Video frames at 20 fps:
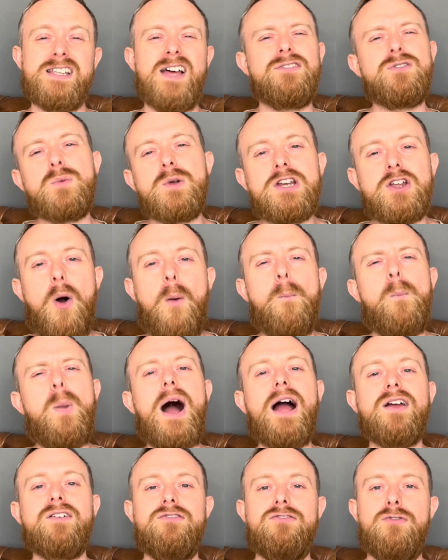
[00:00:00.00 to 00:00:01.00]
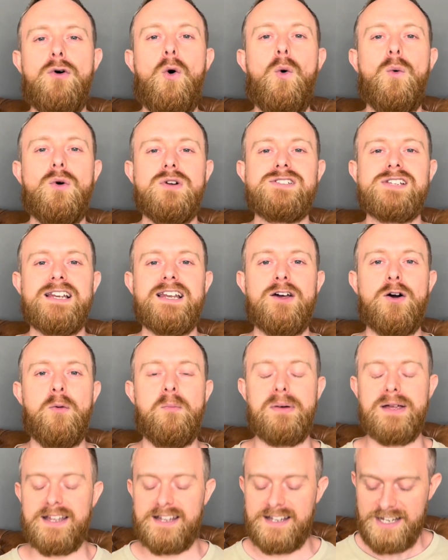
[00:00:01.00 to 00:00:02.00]
after we'd gone back and forwards a little
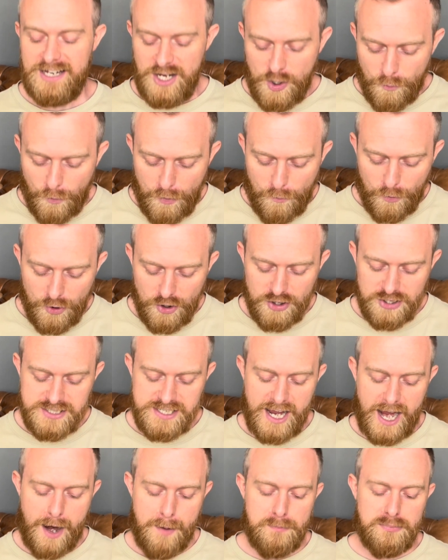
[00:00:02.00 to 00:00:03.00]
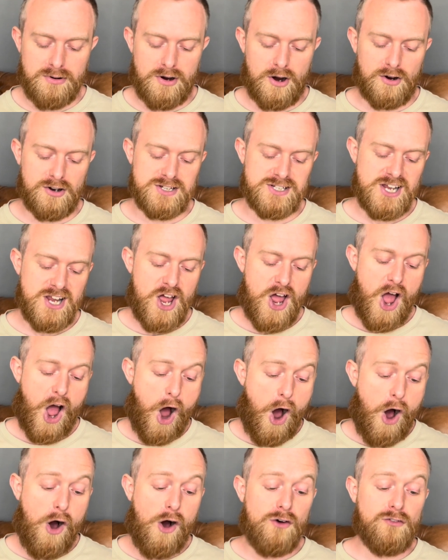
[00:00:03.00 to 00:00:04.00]
bit, we worked out a price
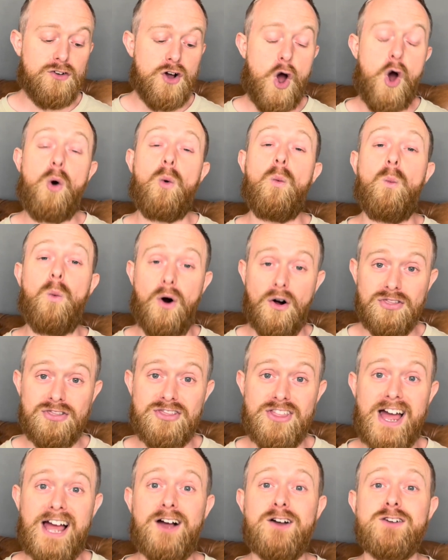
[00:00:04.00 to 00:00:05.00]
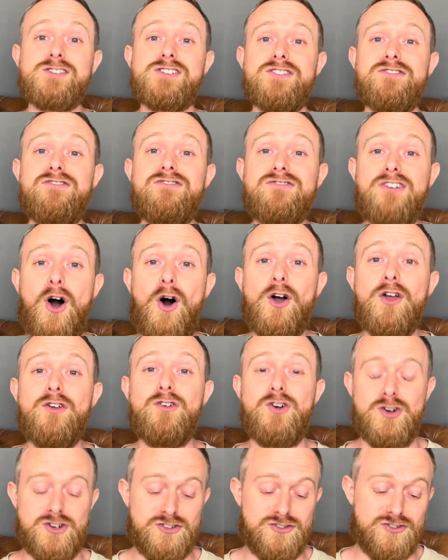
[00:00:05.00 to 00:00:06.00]
of
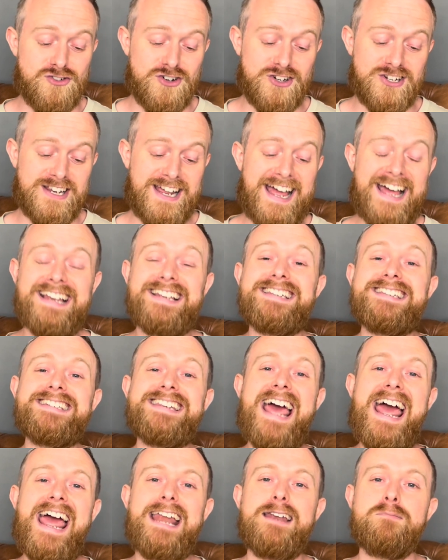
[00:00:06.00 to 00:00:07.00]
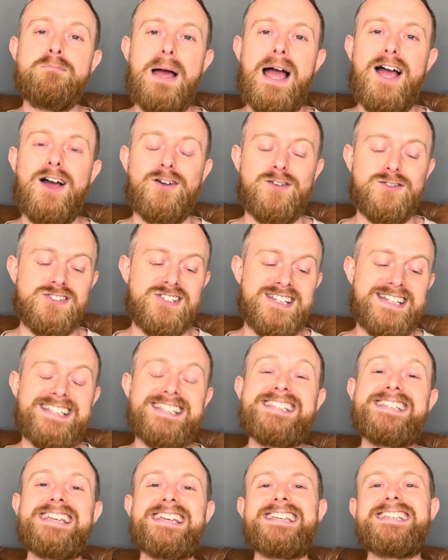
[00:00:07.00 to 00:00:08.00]
£1,510 and
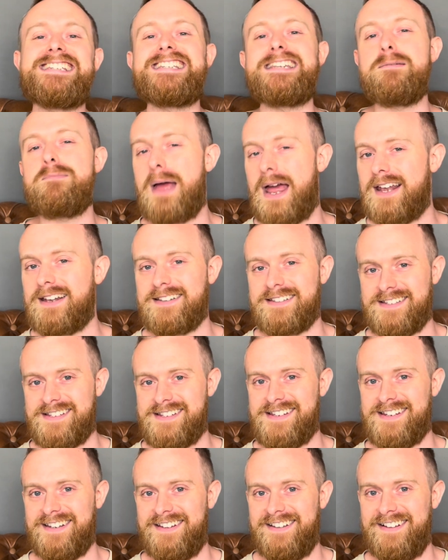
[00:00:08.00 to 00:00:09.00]
60 pence.